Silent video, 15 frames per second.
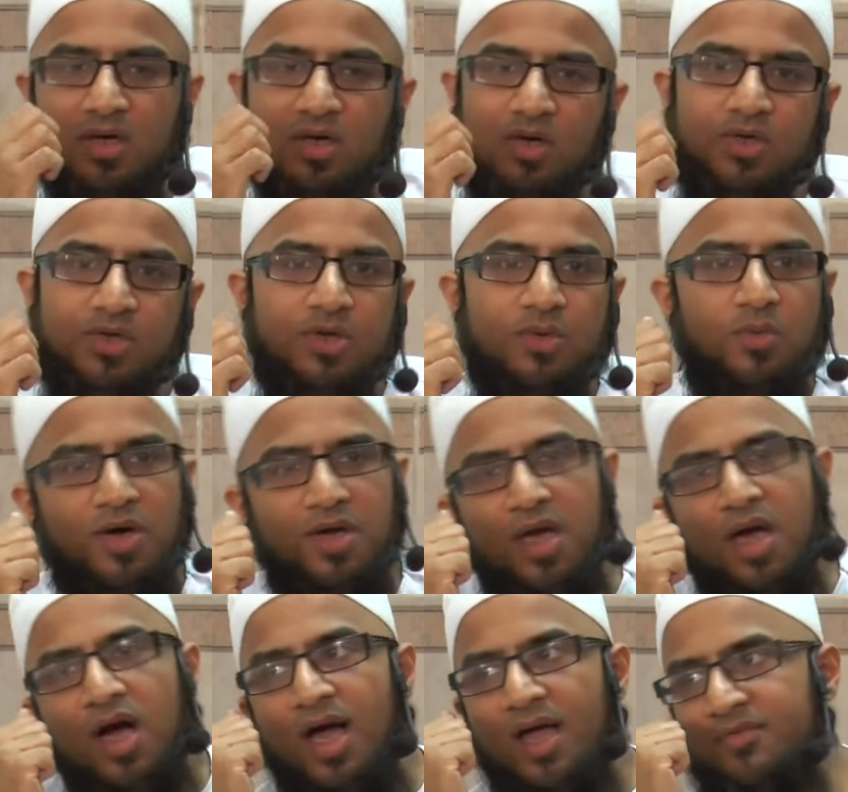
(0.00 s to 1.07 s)
Oh, you know what?
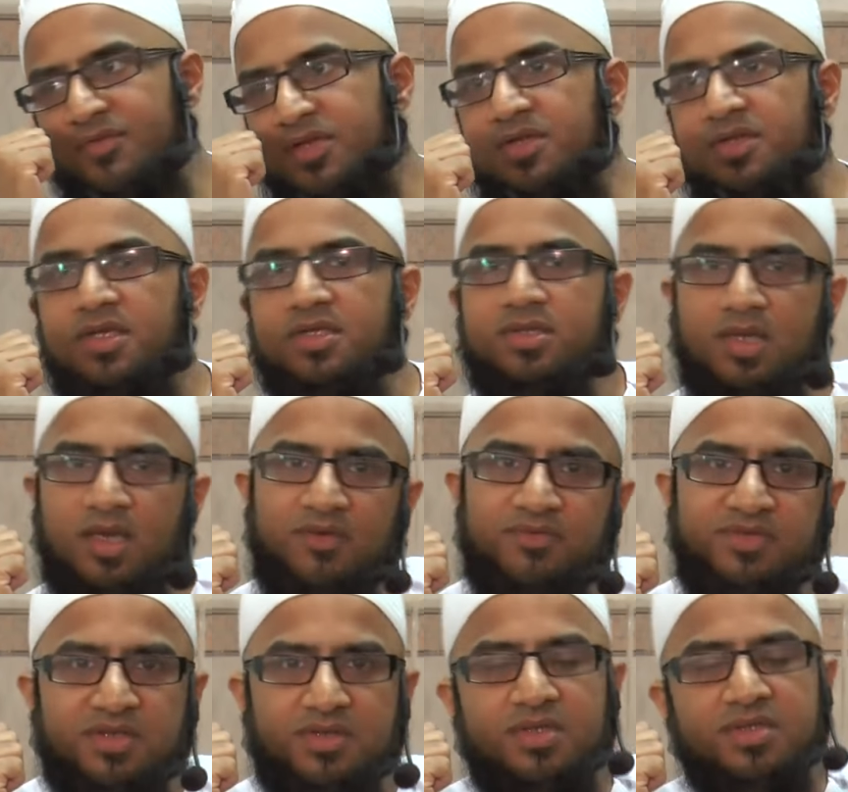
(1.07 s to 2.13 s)
I've done this and I've
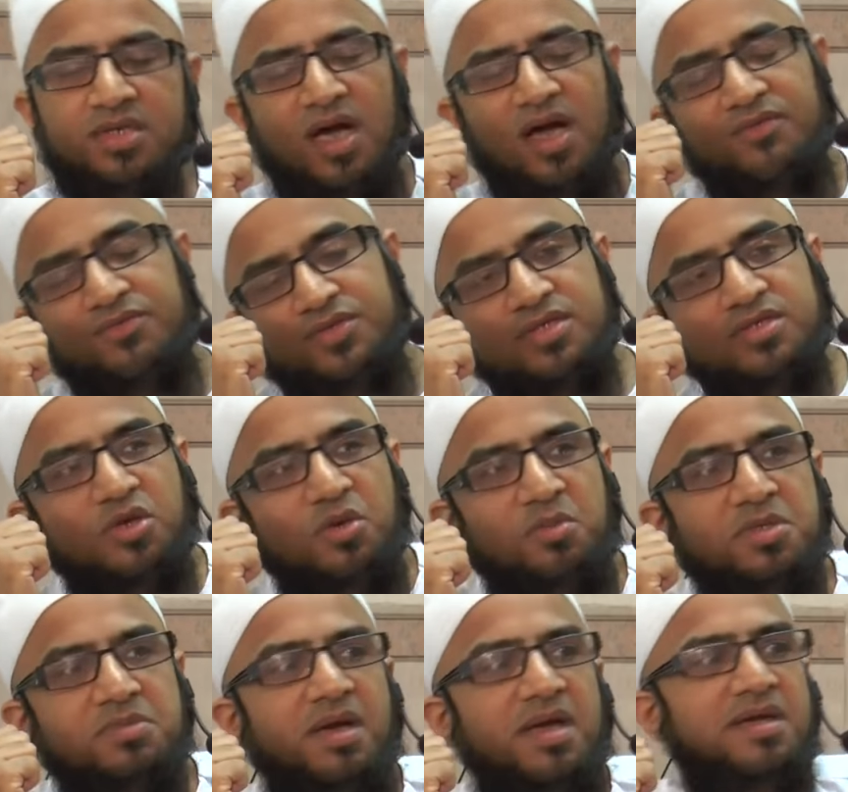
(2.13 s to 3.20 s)
done this. I've done so
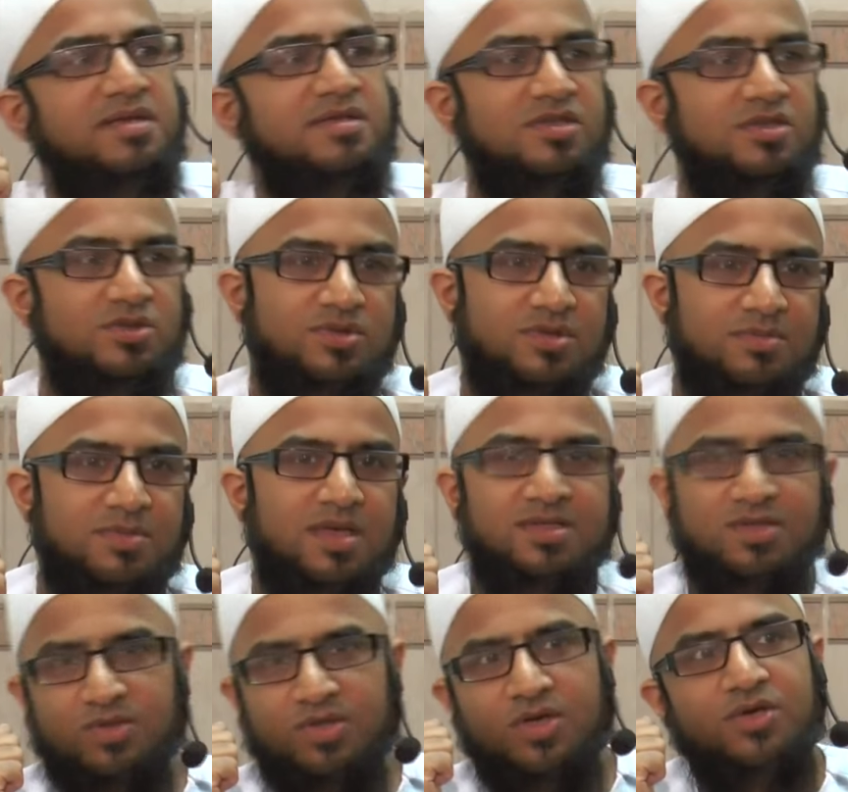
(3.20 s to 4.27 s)
much, but he doesn't do so. I
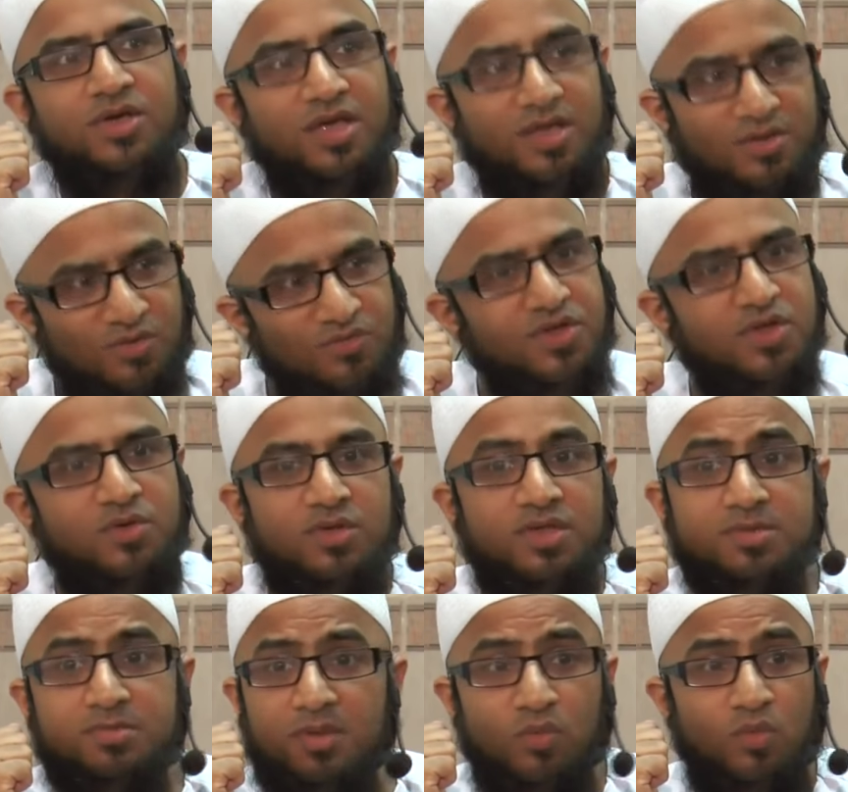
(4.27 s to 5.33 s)
said, okay, you've done all
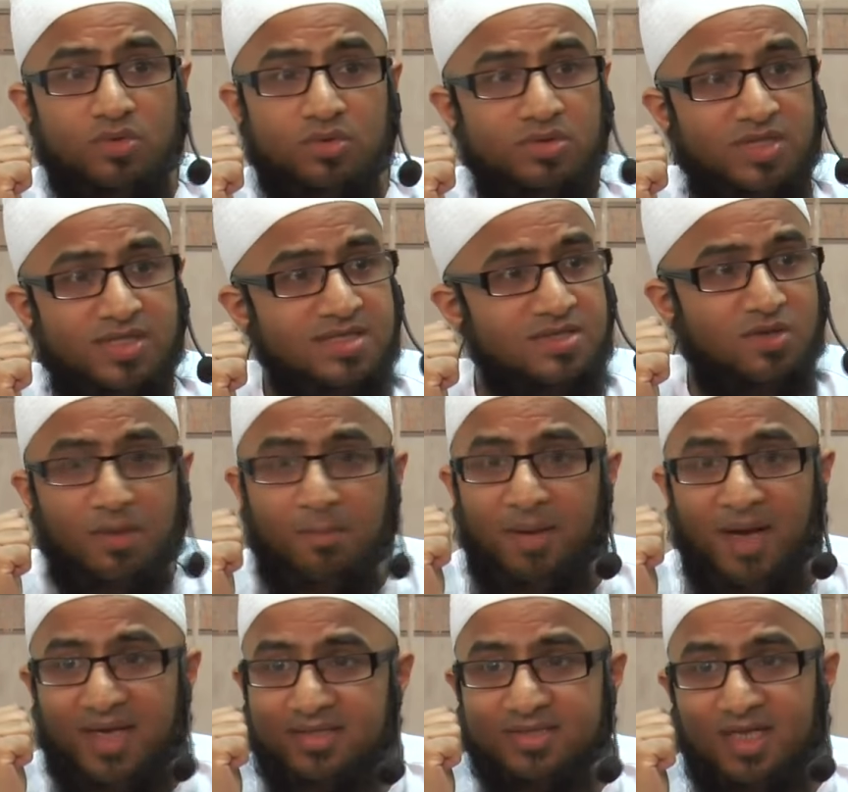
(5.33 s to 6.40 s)
this, but this is not
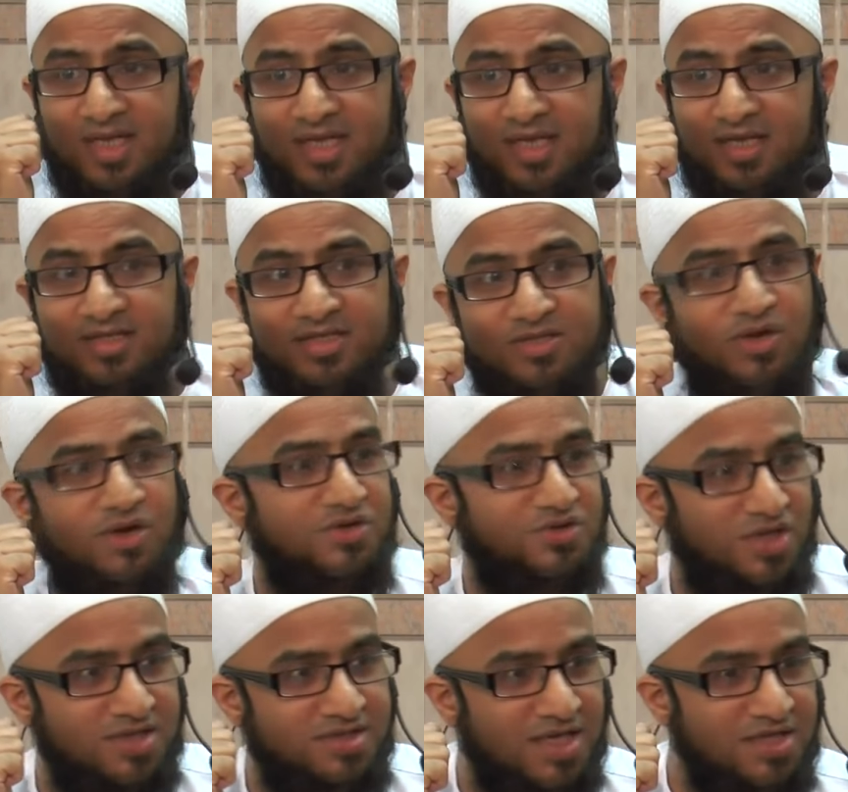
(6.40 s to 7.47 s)
buying, selling. This is not a
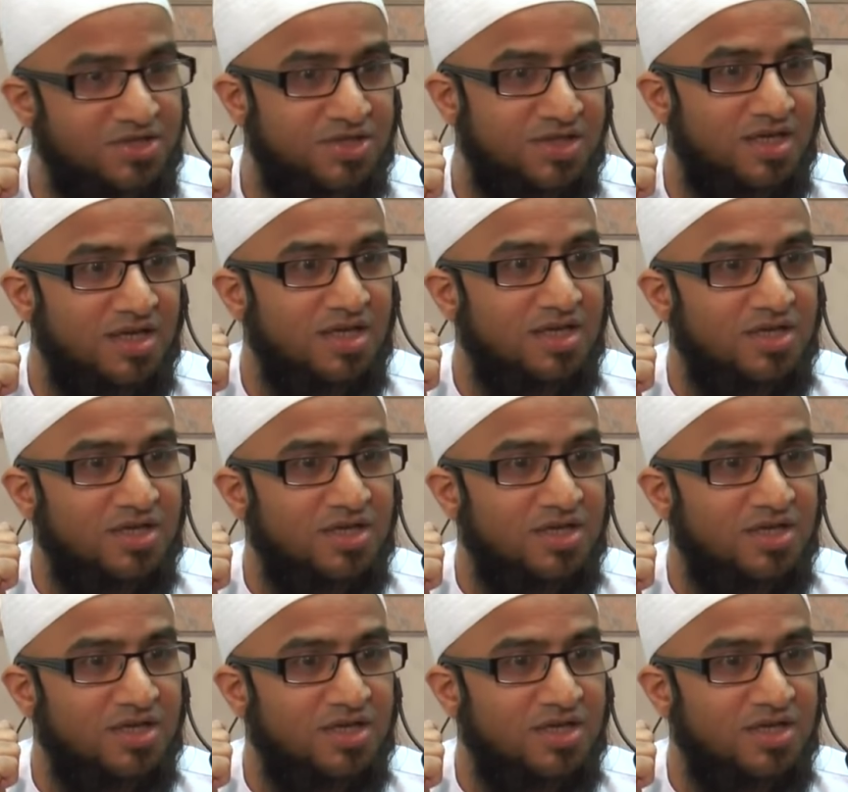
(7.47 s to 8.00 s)
transaction.